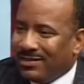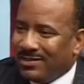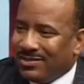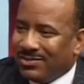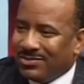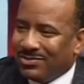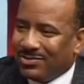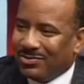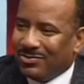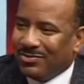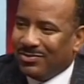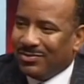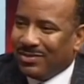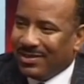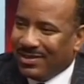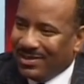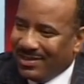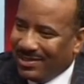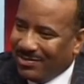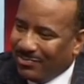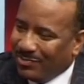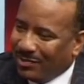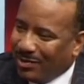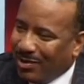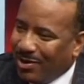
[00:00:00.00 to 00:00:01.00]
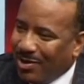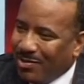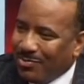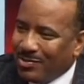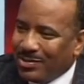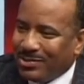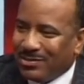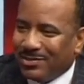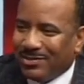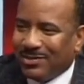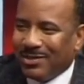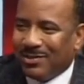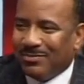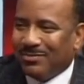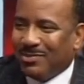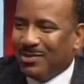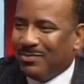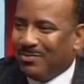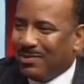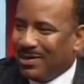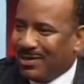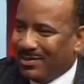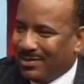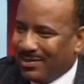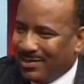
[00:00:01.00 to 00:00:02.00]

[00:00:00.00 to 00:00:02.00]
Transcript: So he would always tell me about